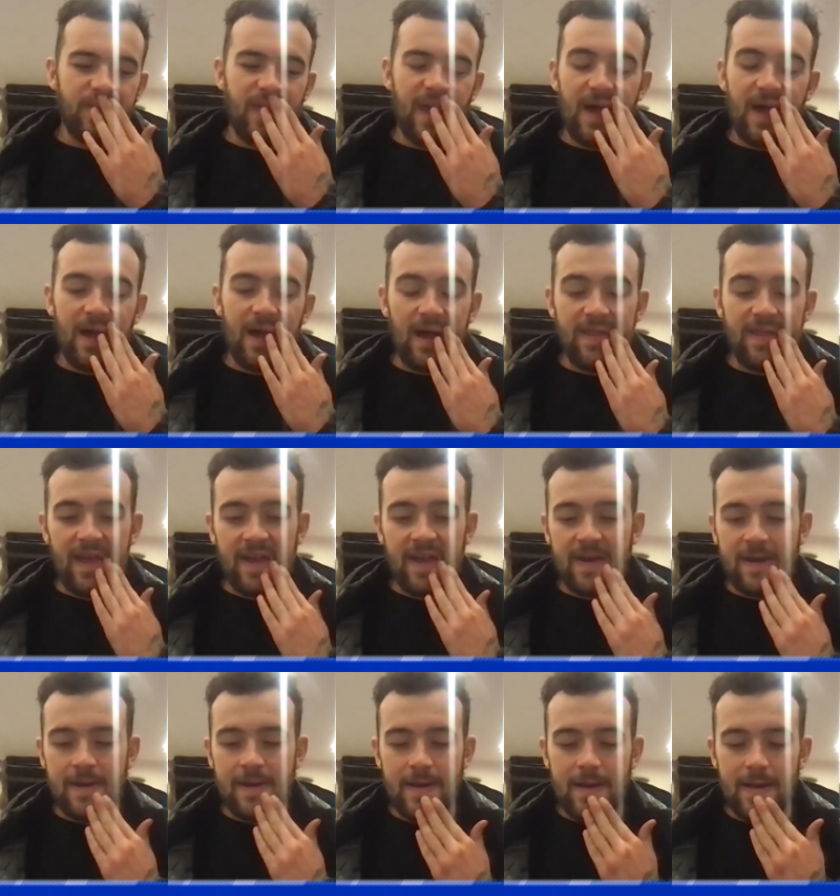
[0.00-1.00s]
yeah, and
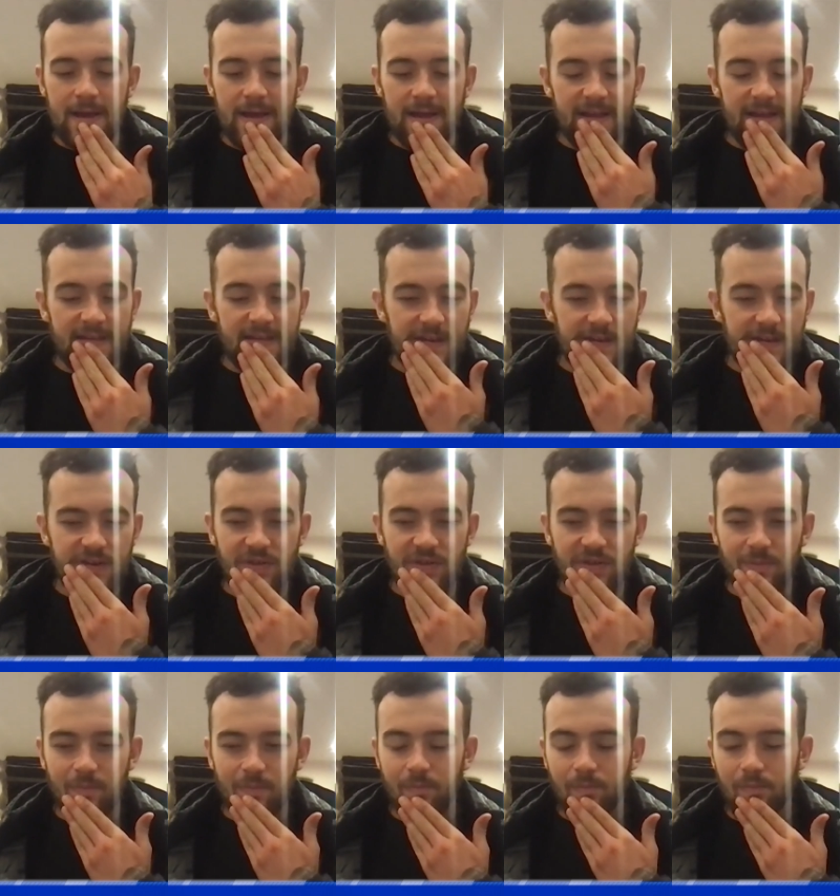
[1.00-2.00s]
then I guess I
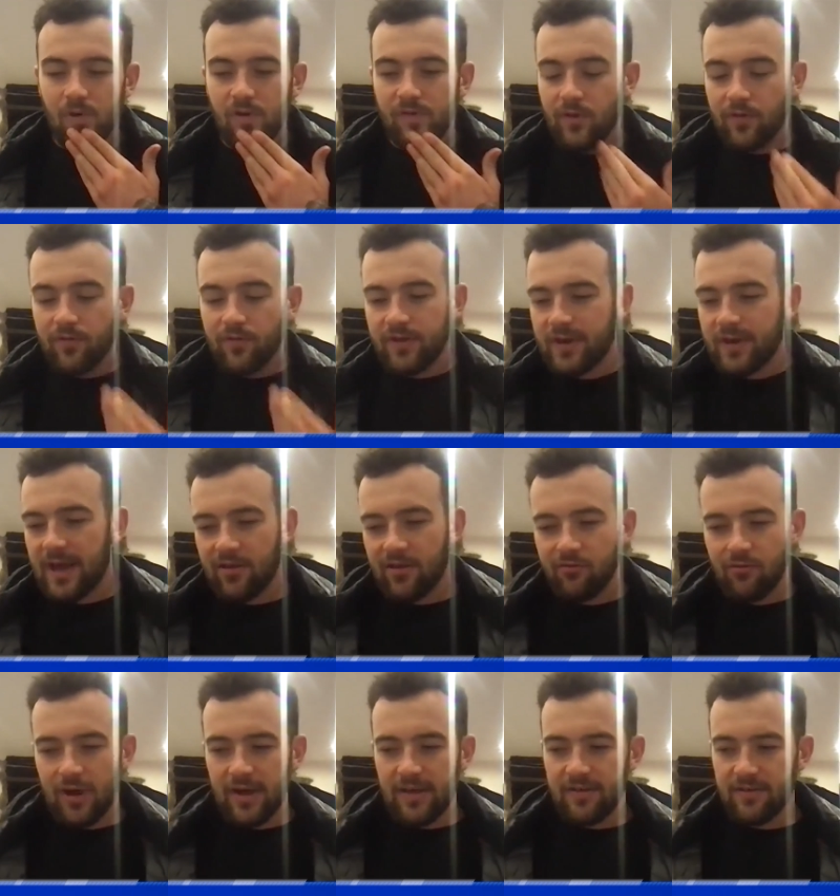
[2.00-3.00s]
just moved on to the
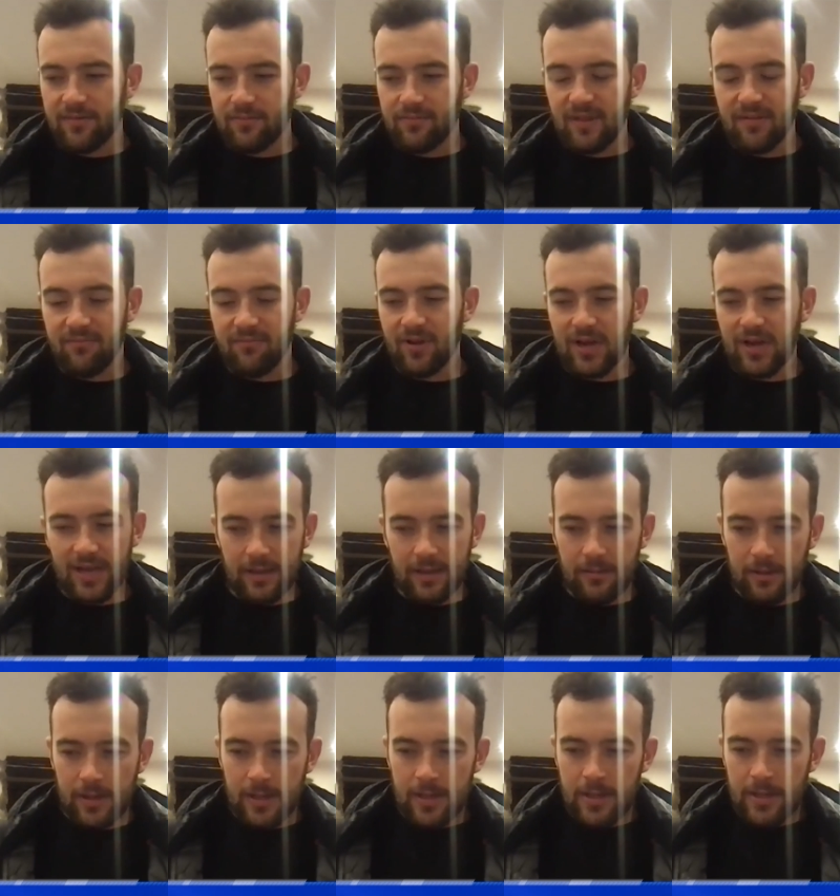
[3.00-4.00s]
next race. Didn't
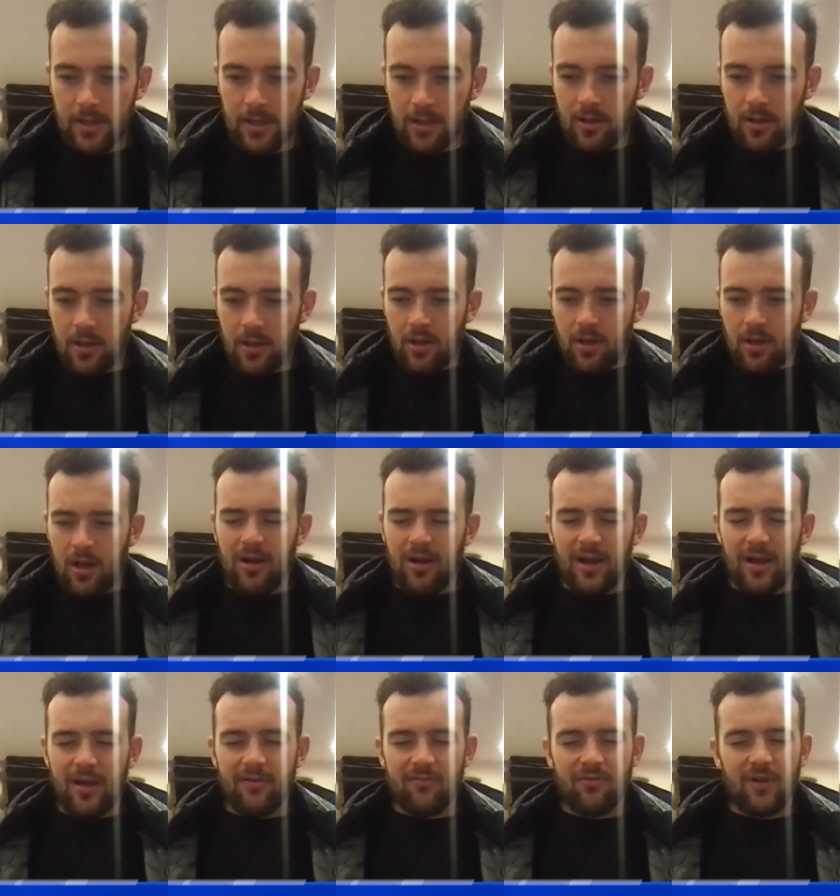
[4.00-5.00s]
really.
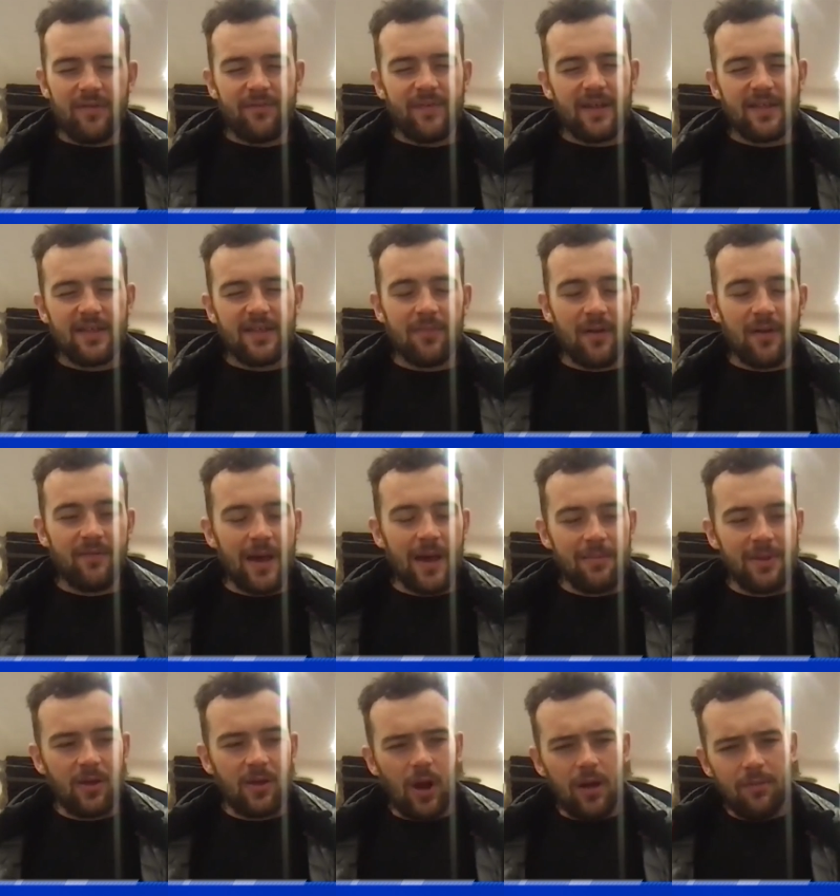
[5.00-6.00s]
It affected my
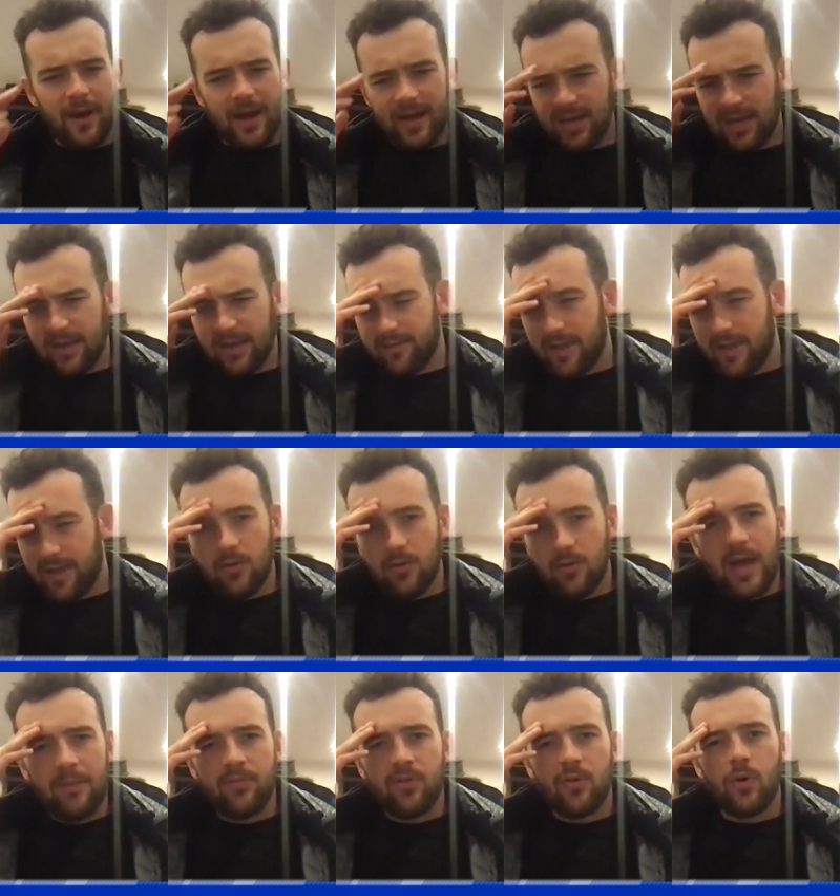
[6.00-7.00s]
family quite badly because they all
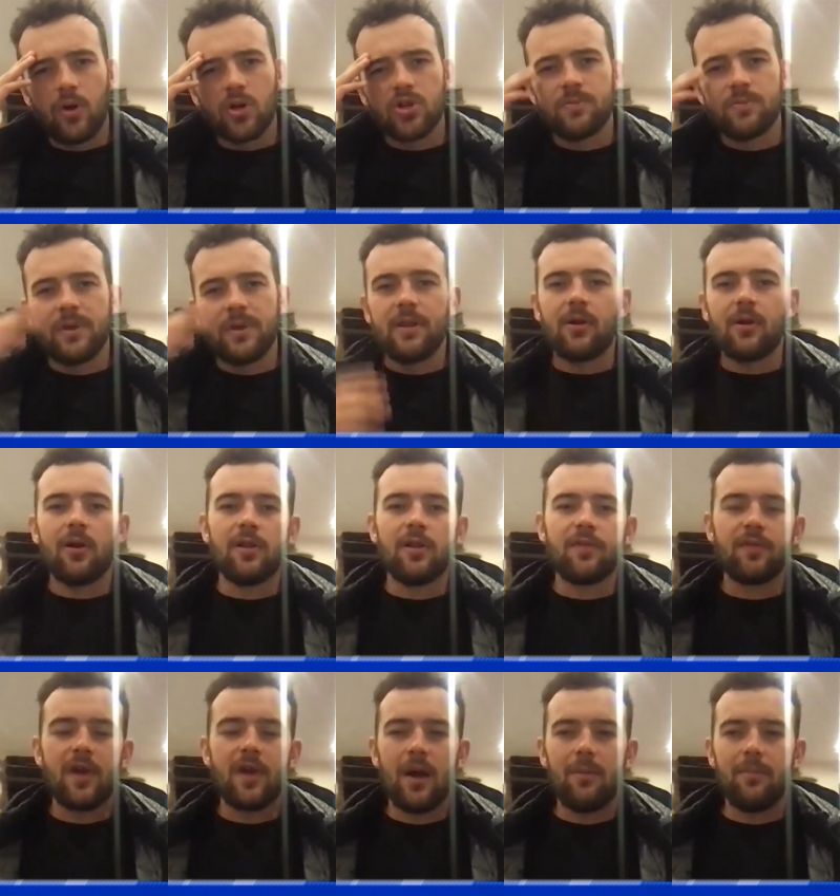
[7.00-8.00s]
came to watch me in the
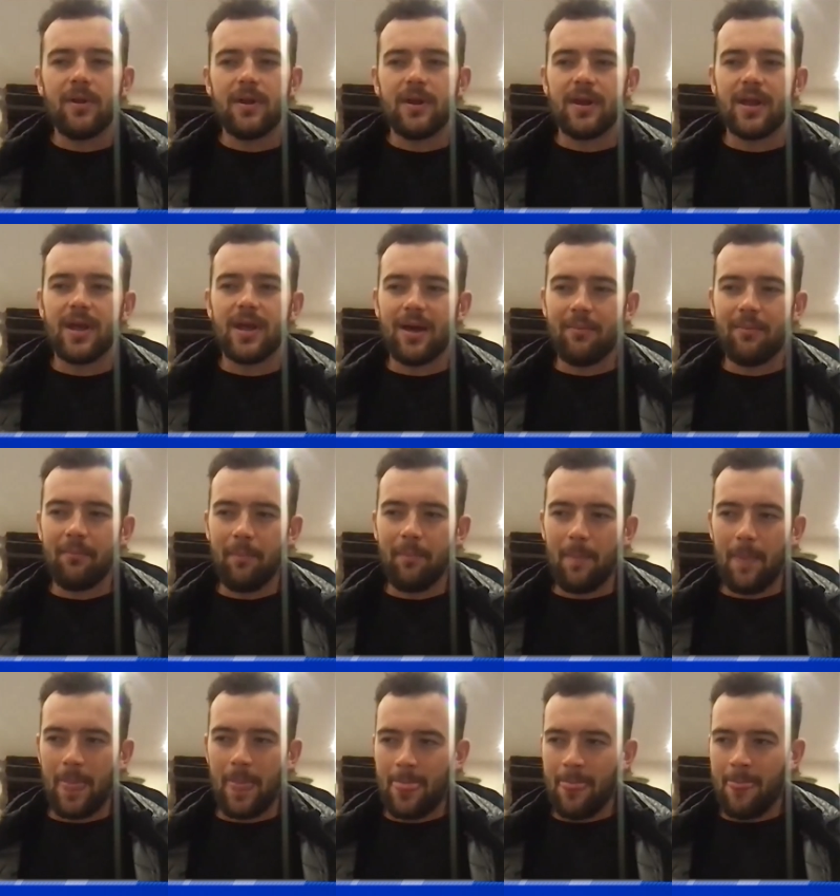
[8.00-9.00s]
Collins Cup, and I
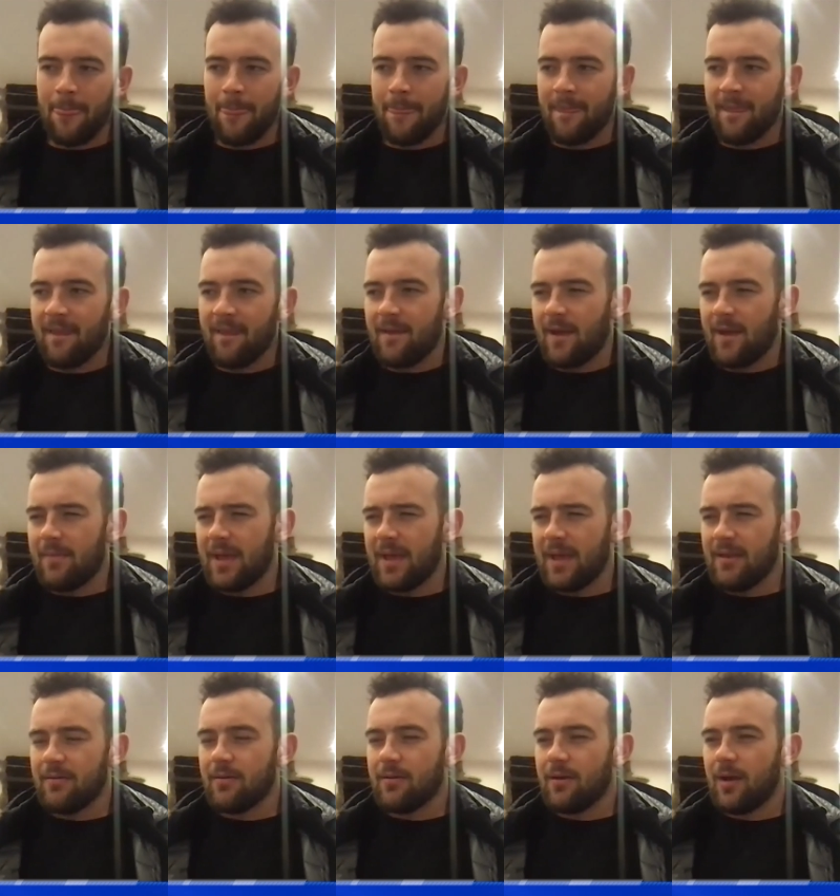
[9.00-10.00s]

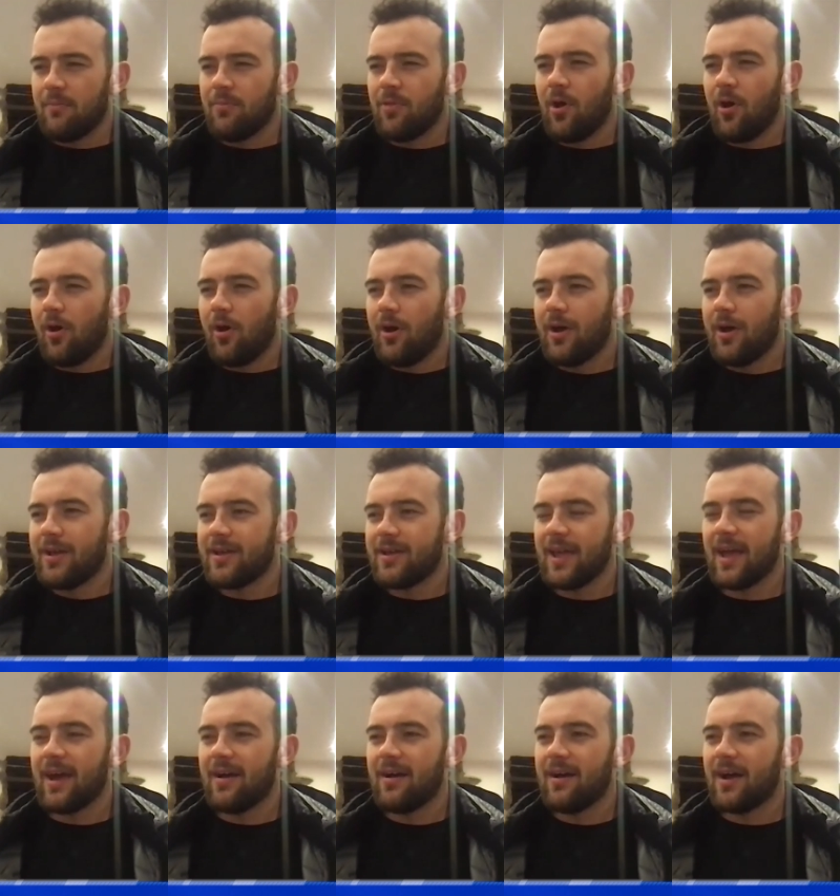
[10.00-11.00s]
mean, I'm not.
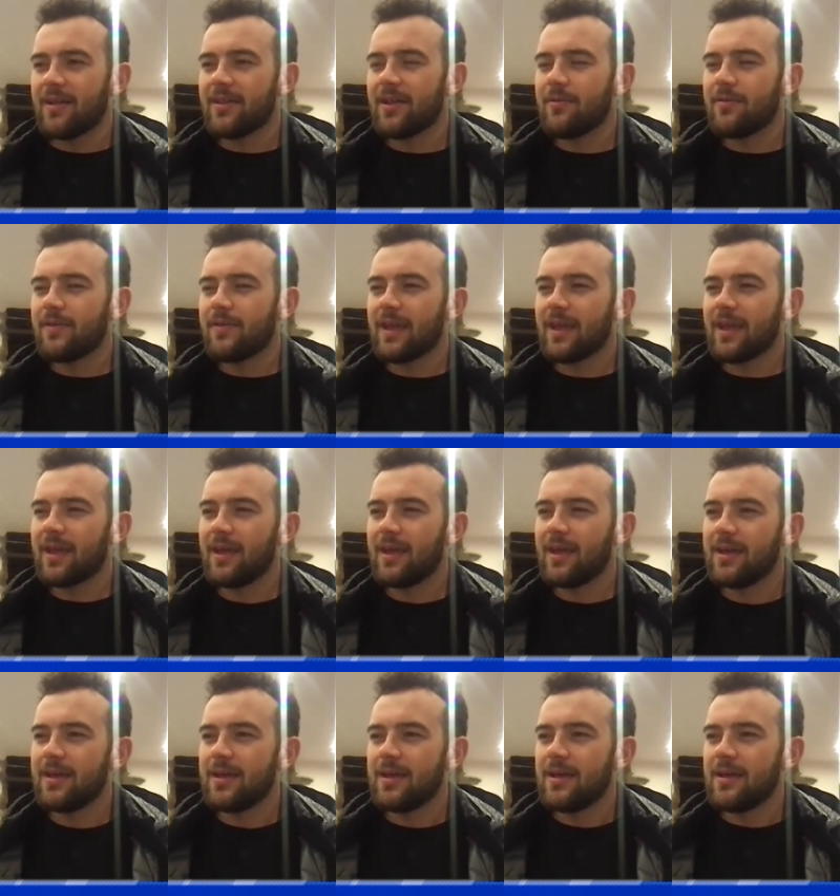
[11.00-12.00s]
Yeah, I don't think.